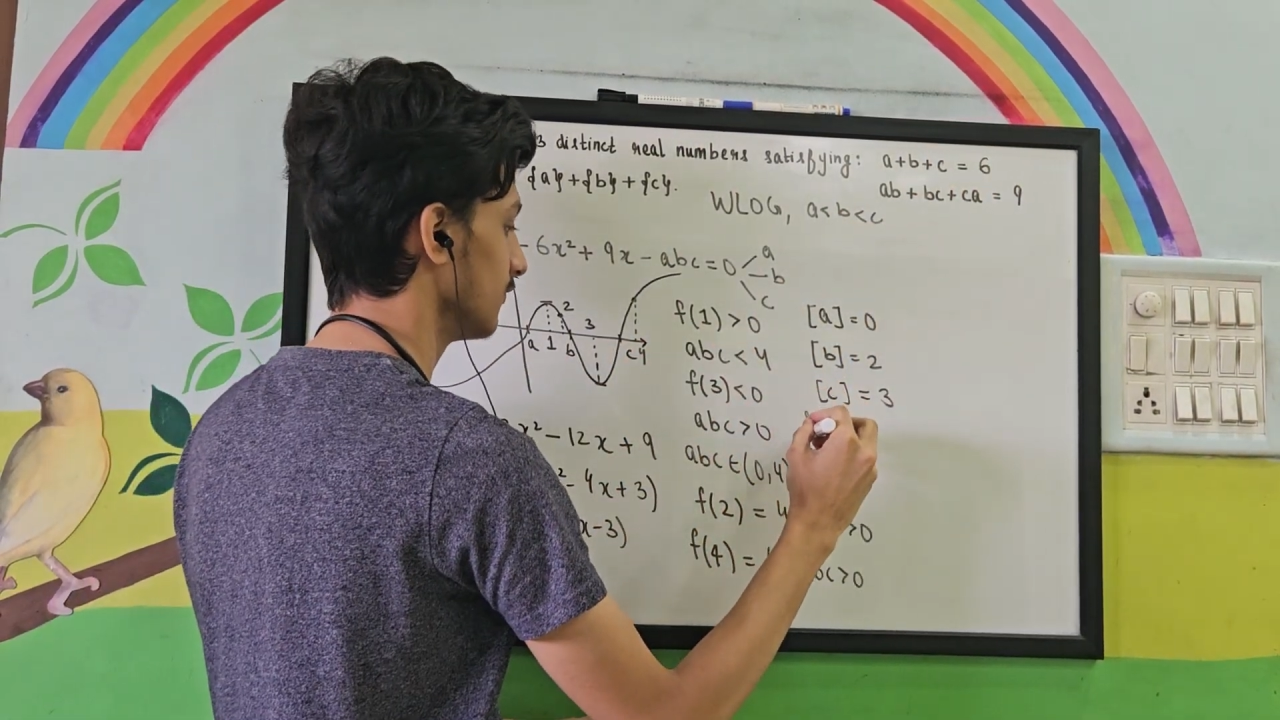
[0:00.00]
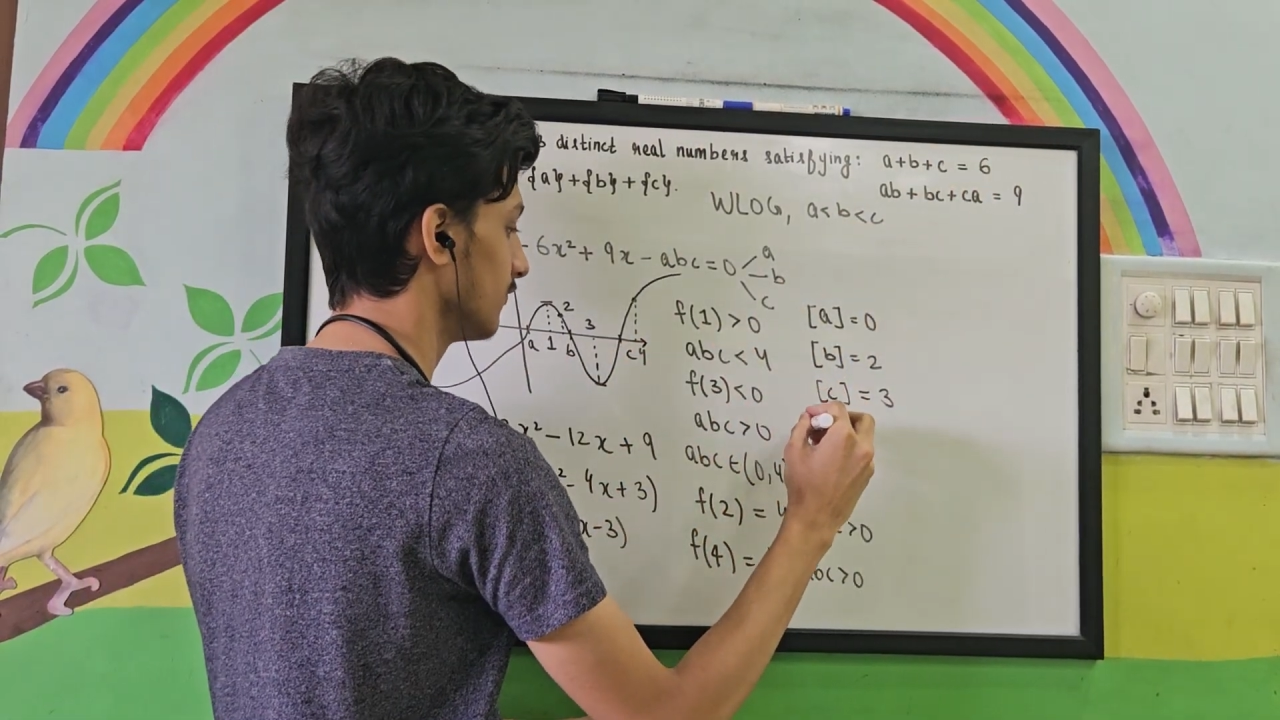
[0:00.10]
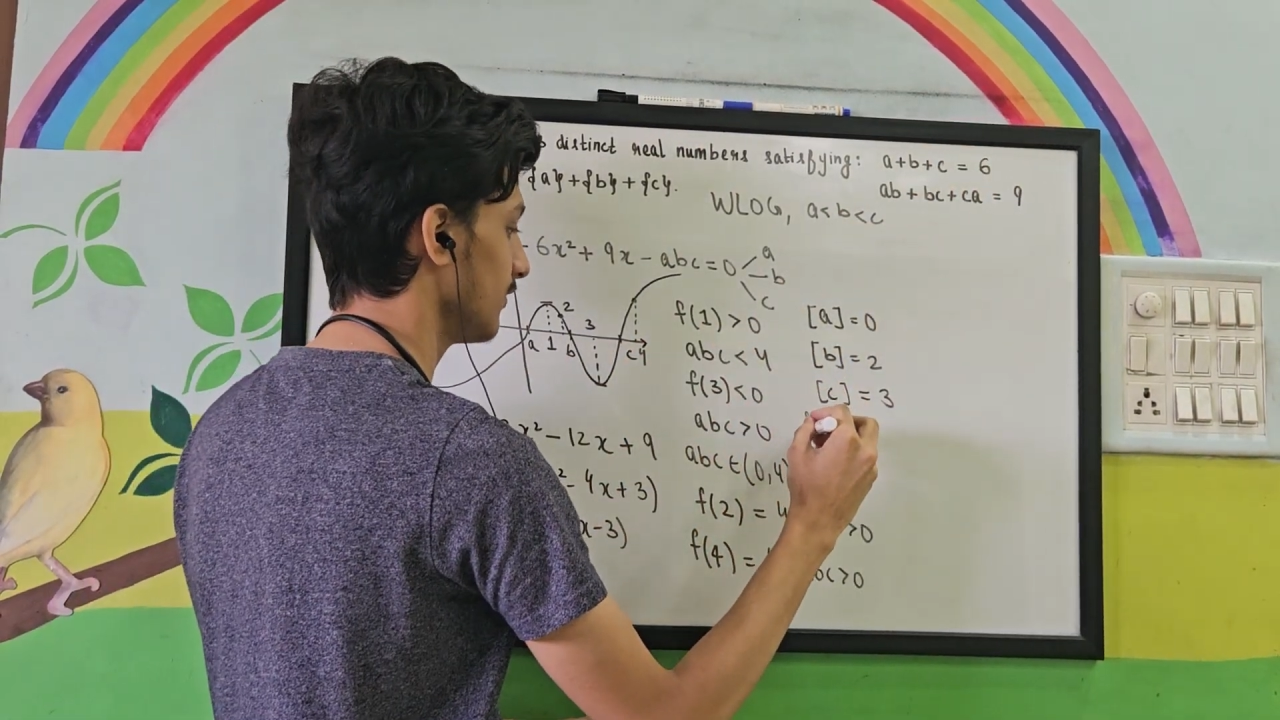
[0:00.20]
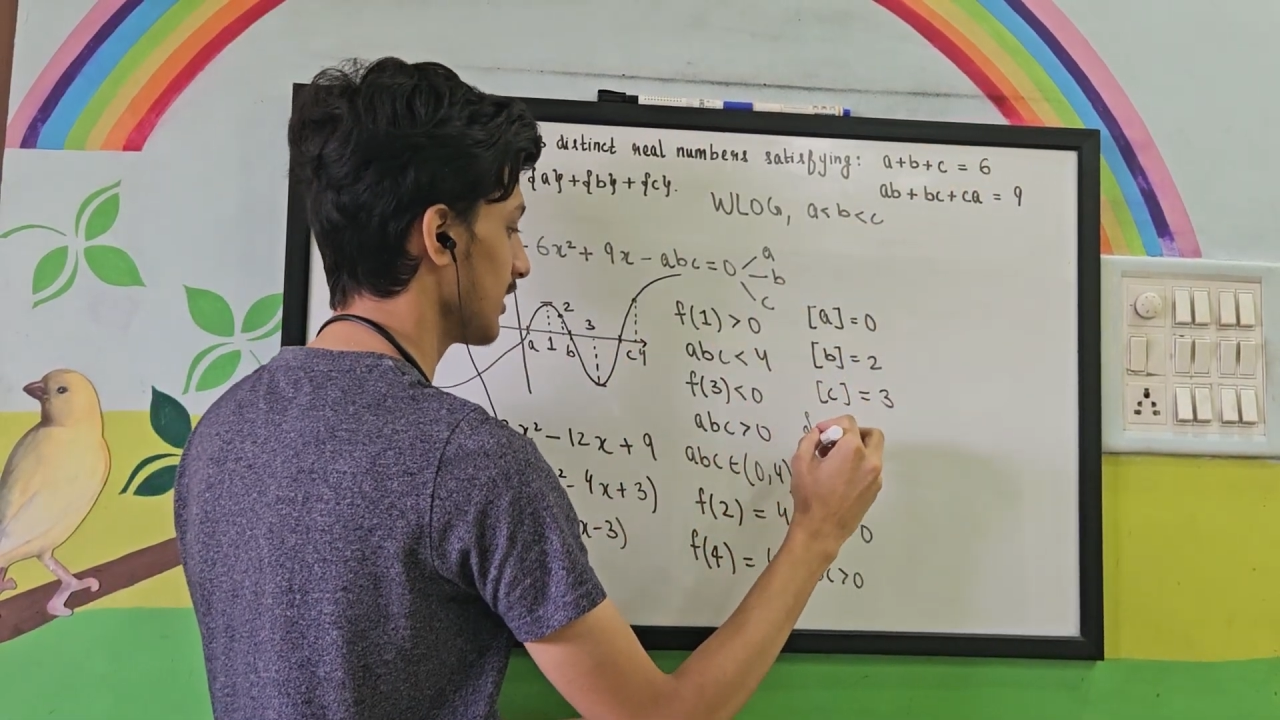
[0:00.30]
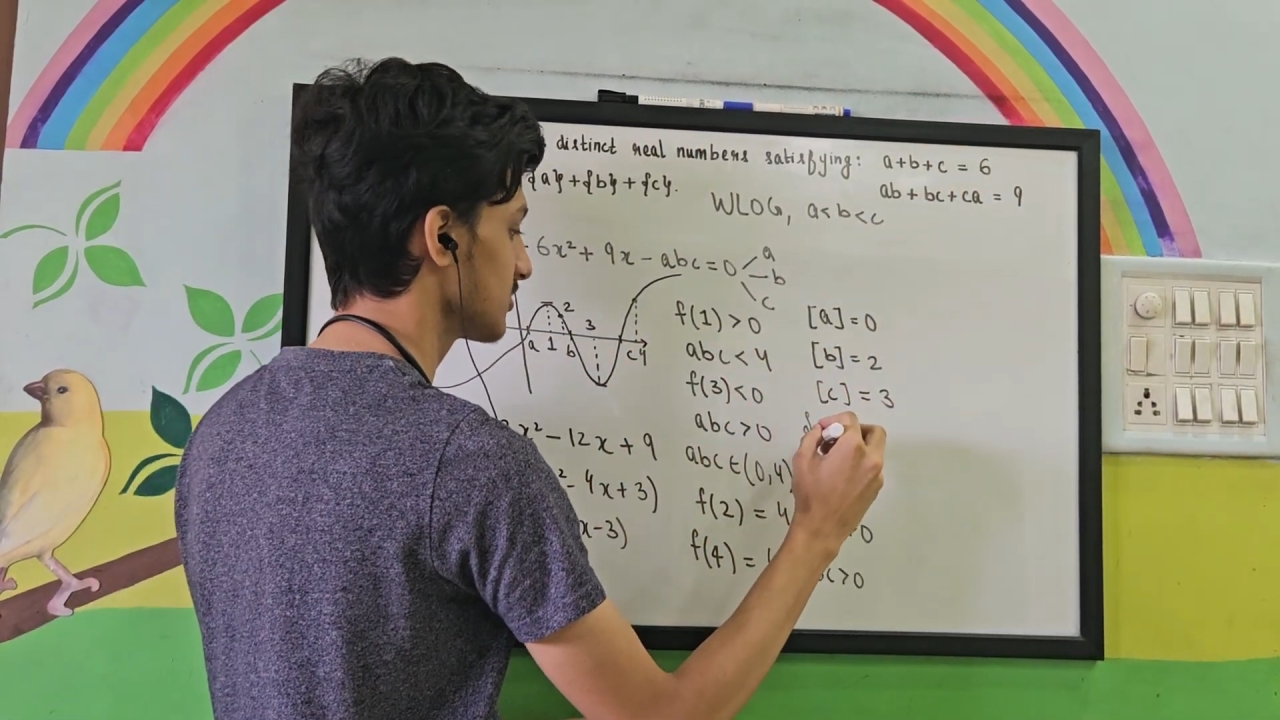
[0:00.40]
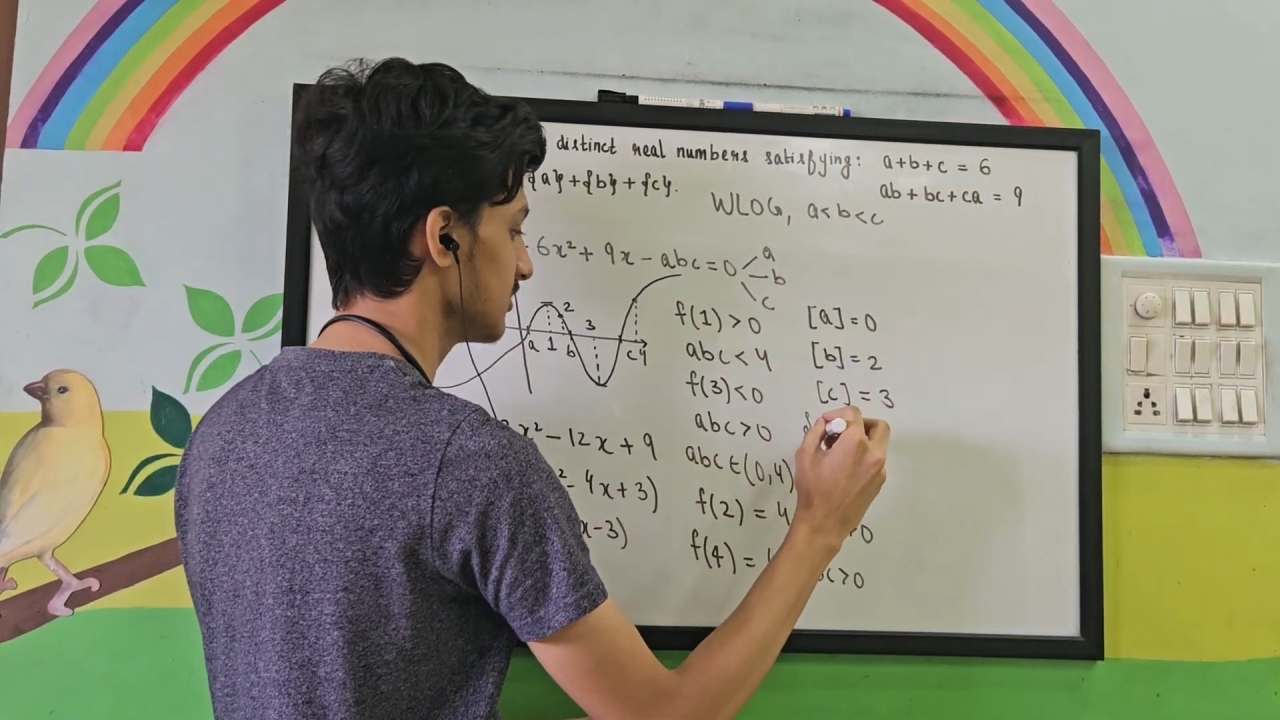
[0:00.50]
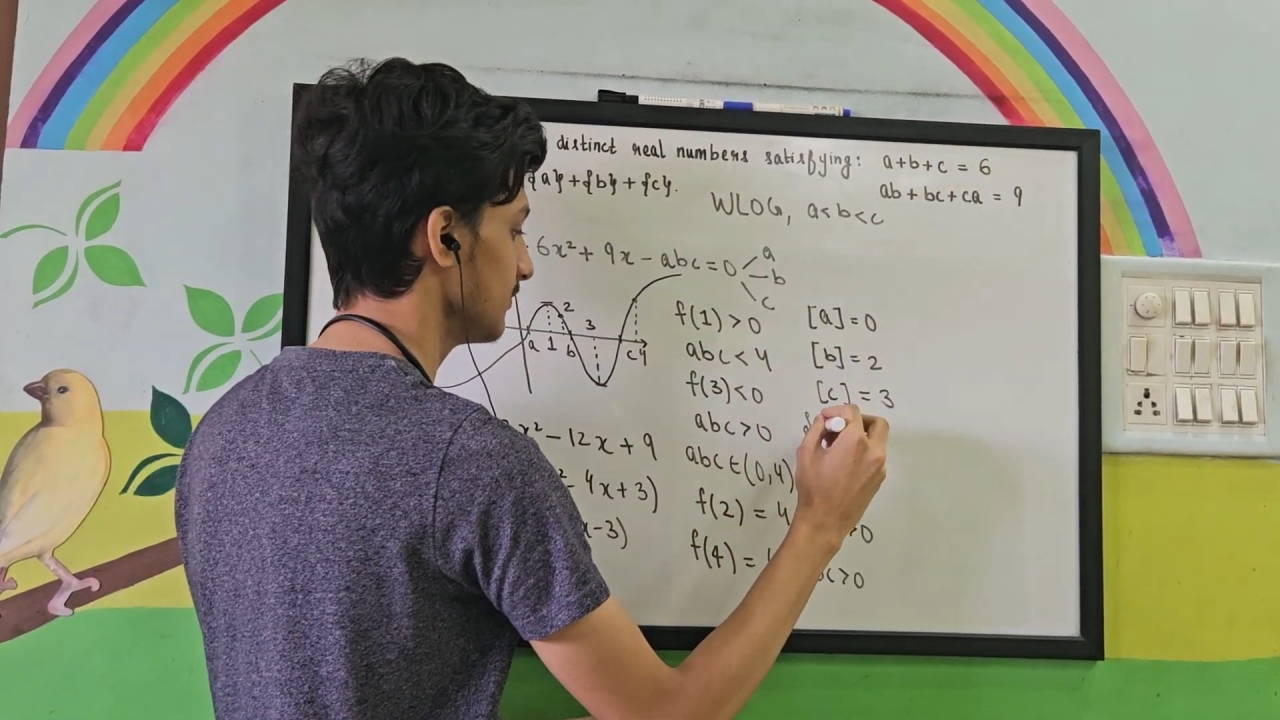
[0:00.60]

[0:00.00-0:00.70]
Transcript: fractional